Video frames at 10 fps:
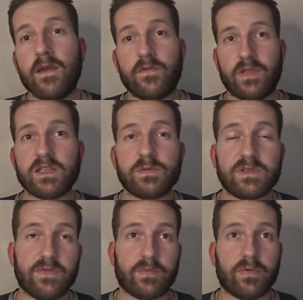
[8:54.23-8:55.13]
for that
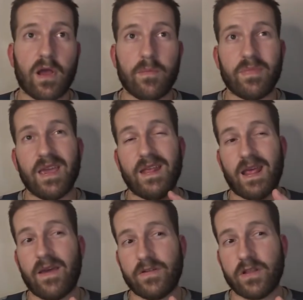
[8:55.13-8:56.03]
specific prompt, and
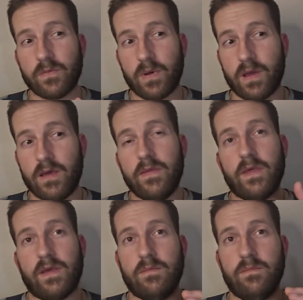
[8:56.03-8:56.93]
I have another way
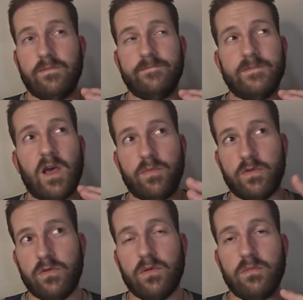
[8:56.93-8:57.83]
that can help
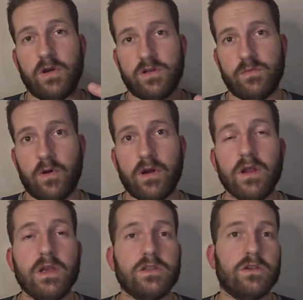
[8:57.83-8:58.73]
you much more.
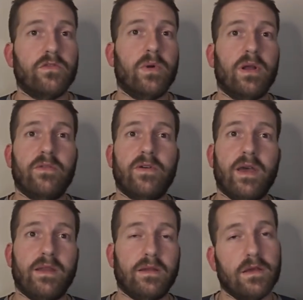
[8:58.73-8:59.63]
So if you want to
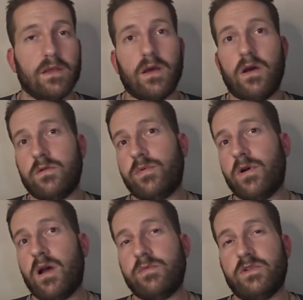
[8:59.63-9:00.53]
find other
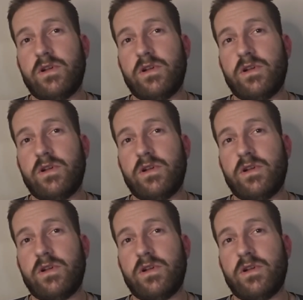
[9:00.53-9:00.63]
prompts or